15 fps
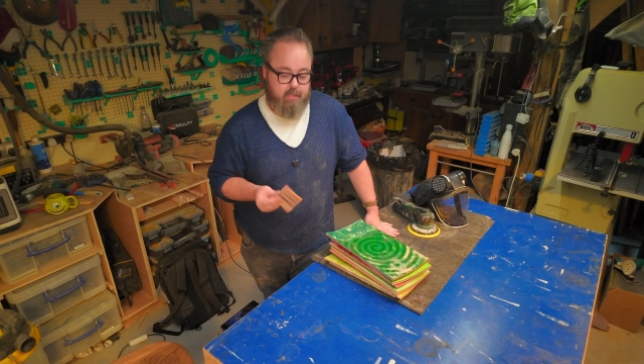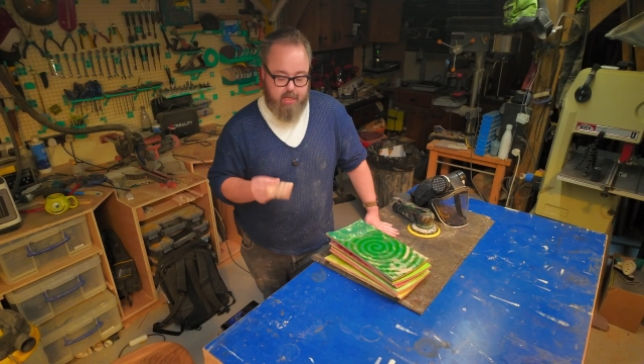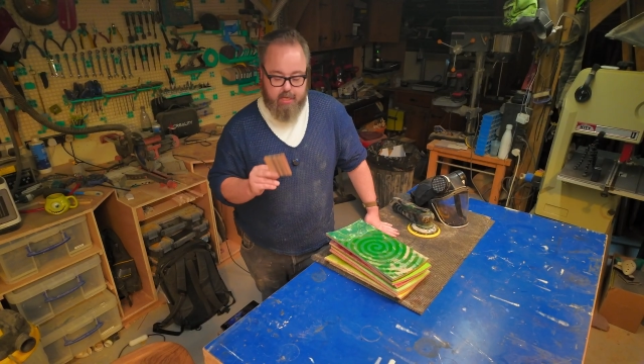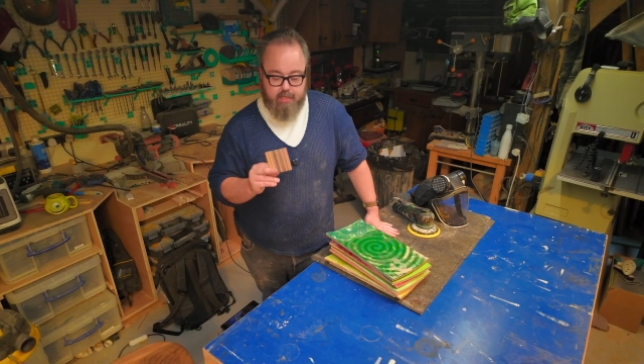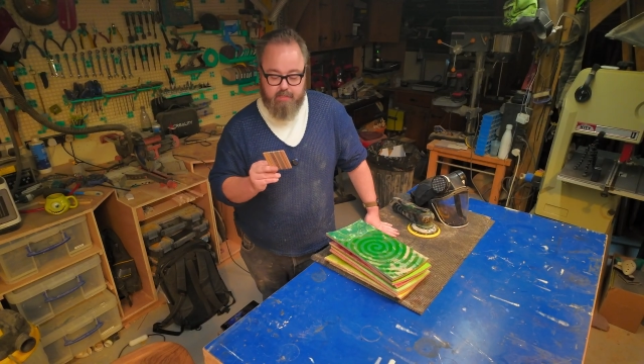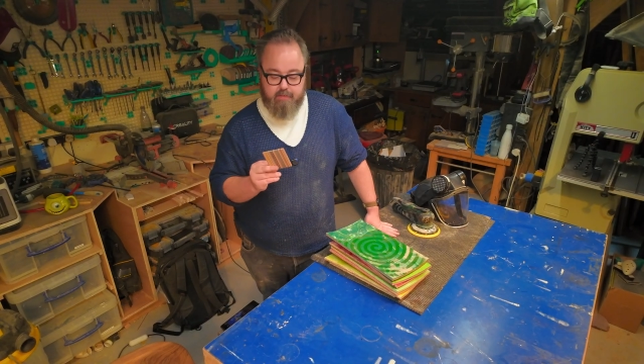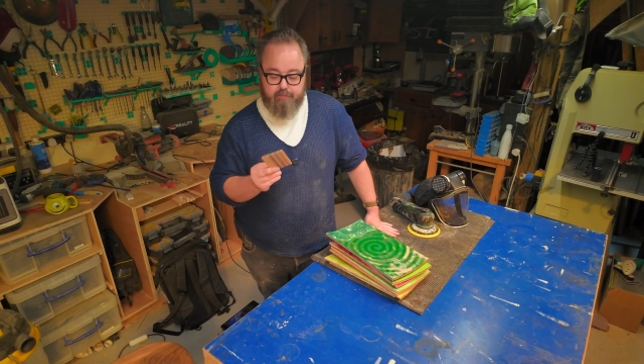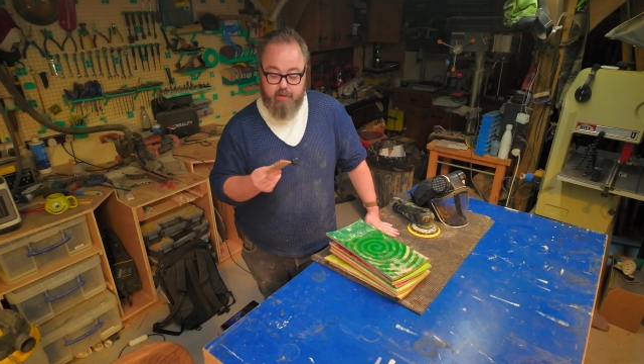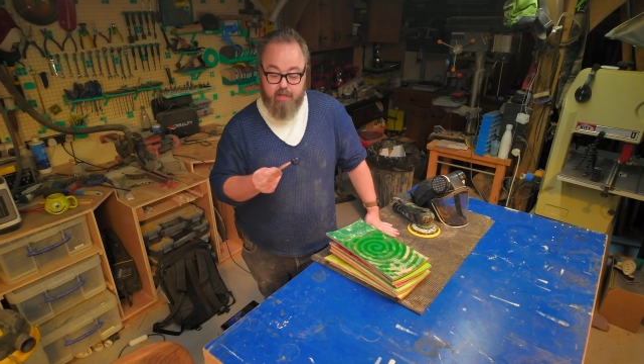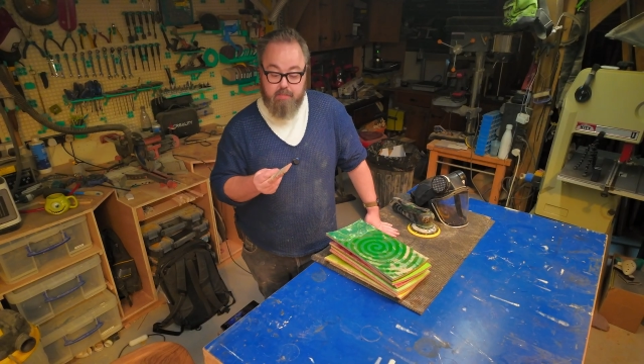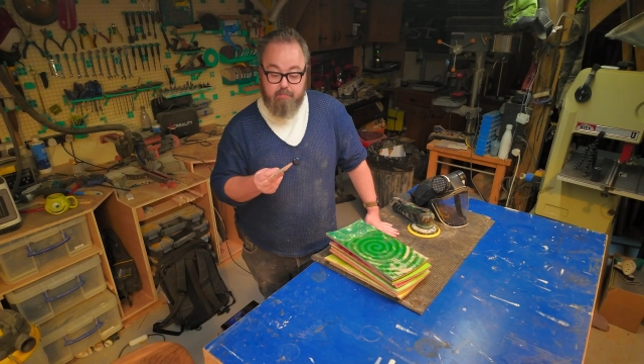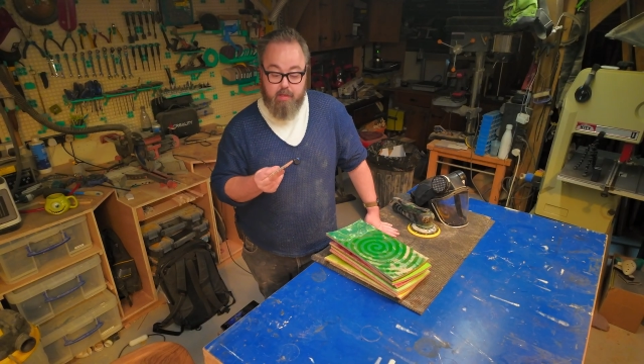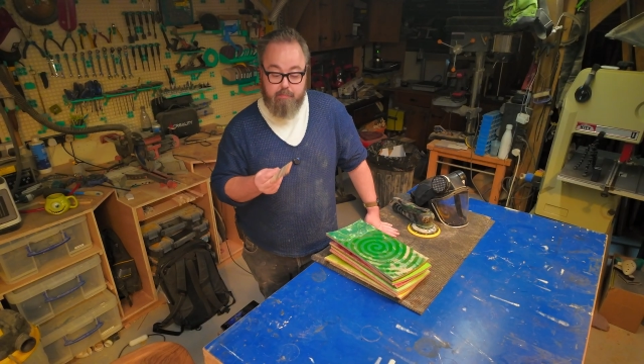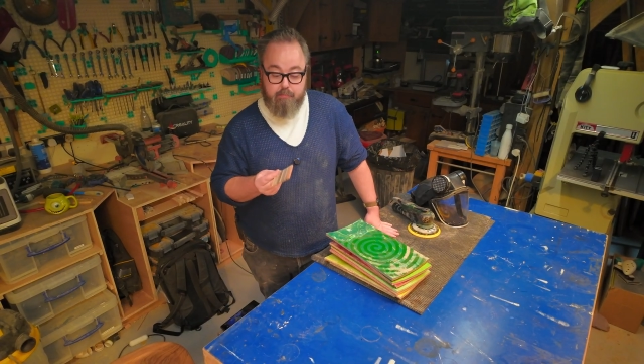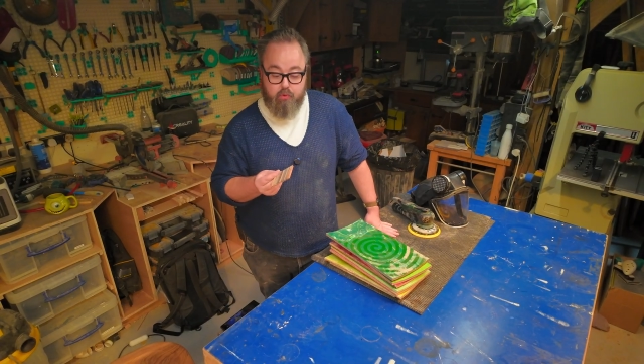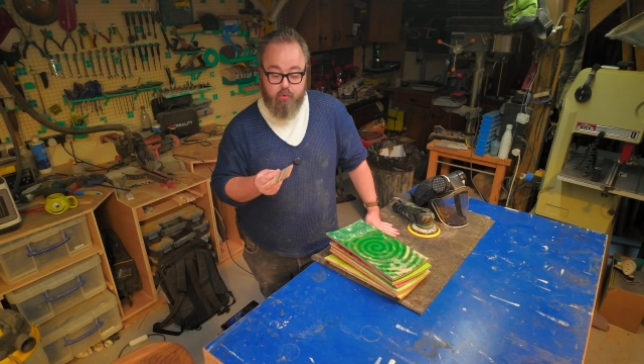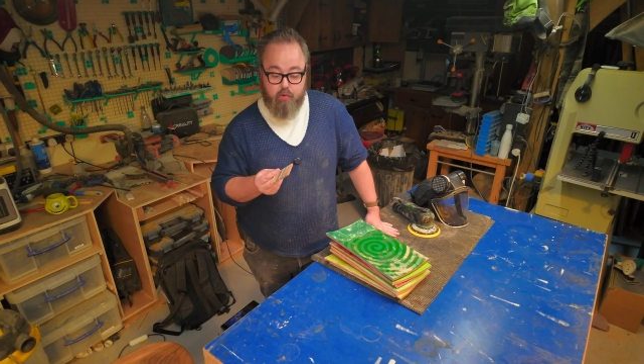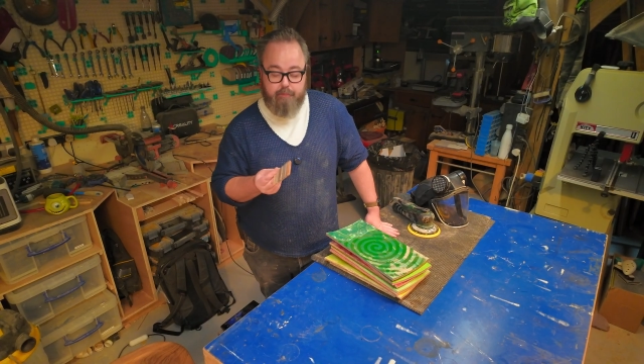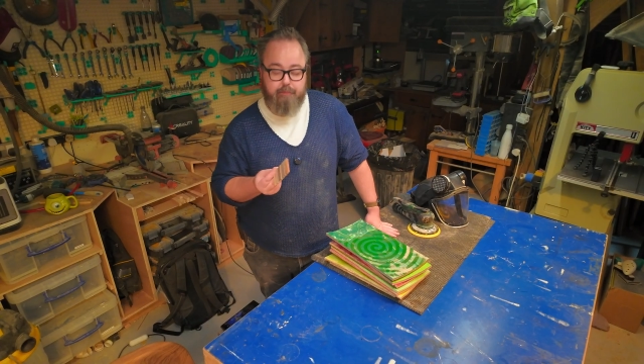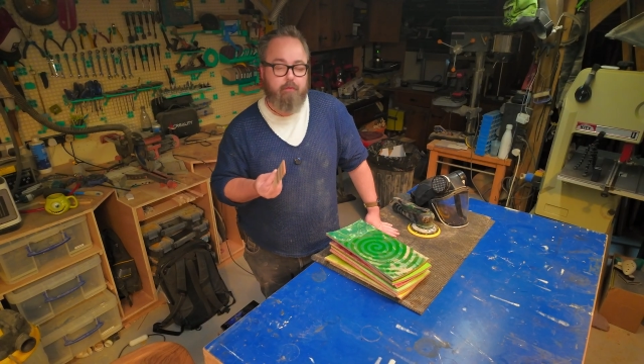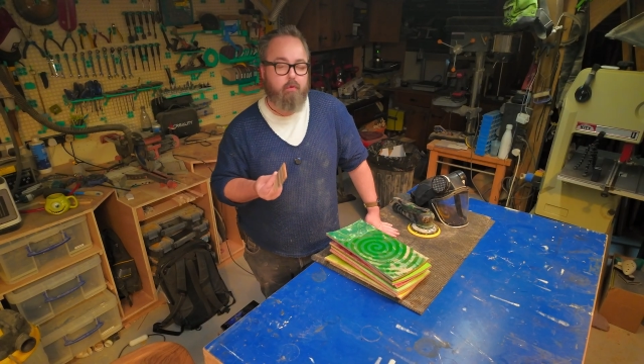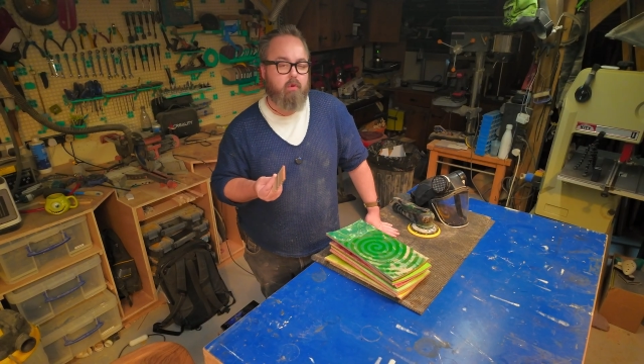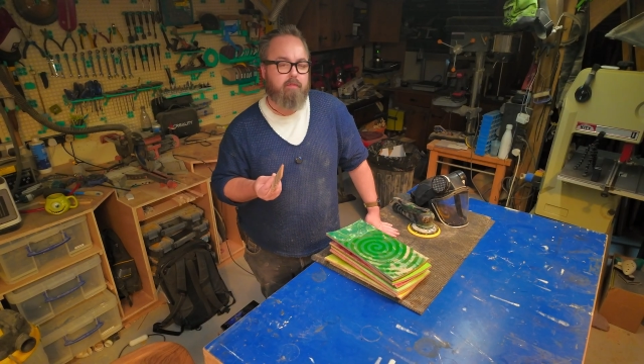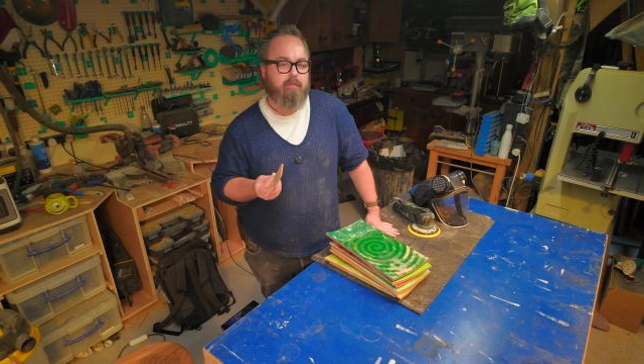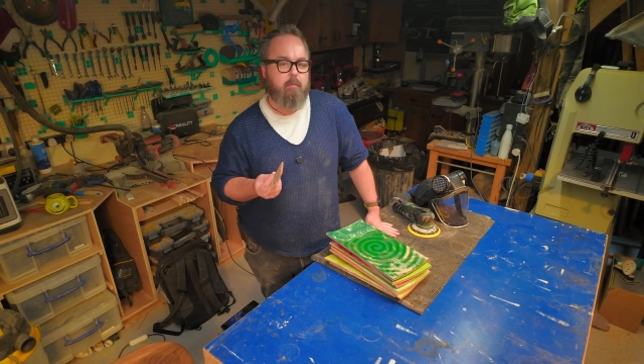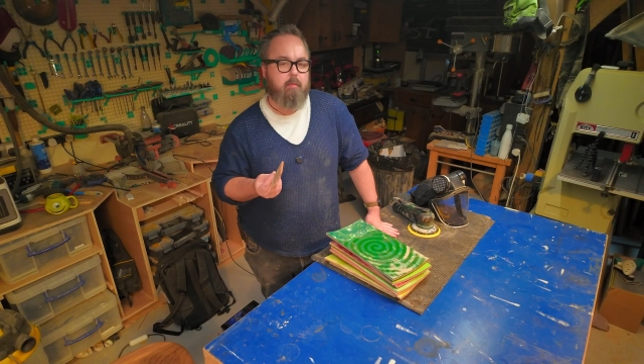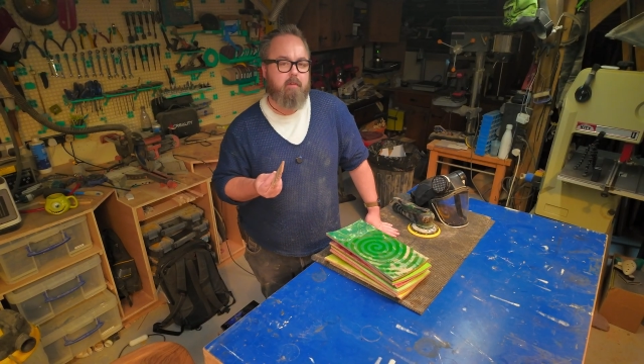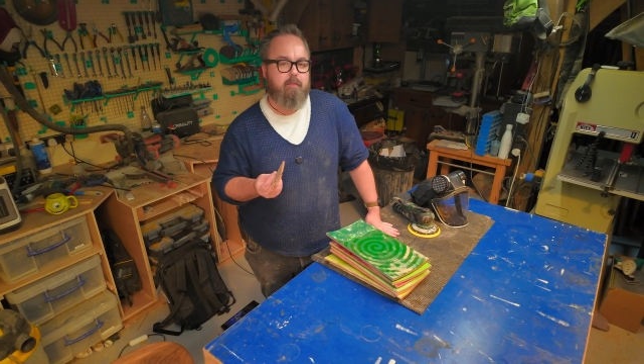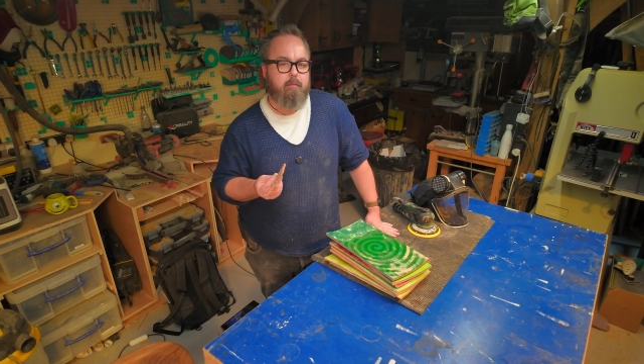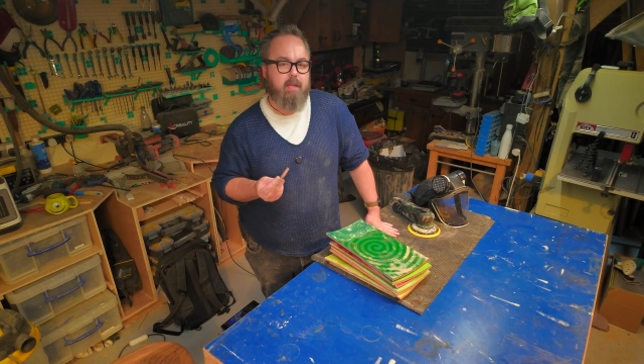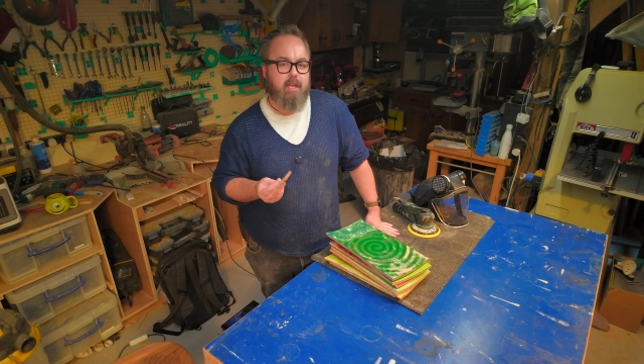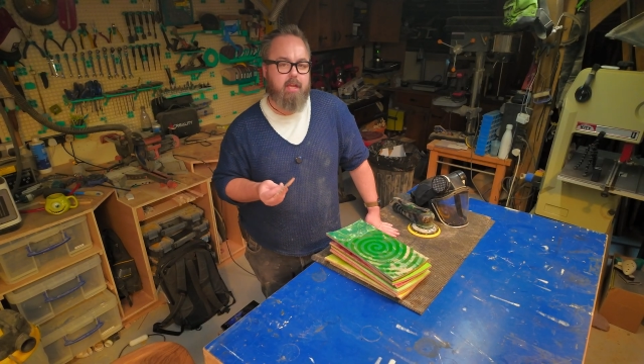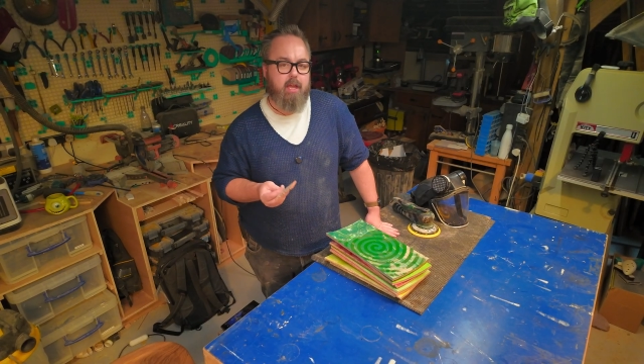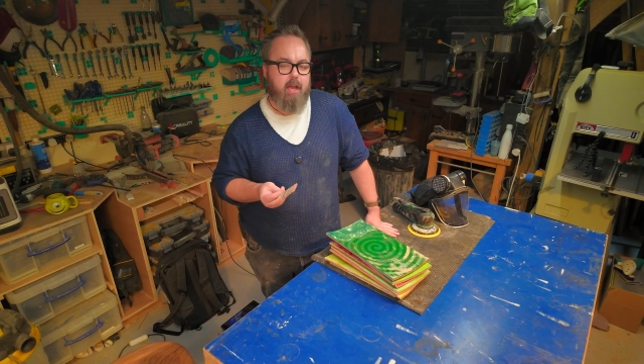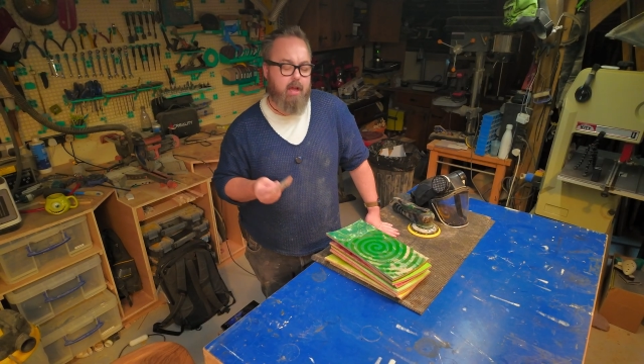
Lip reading: and some friends of mine bought 4 of them off me,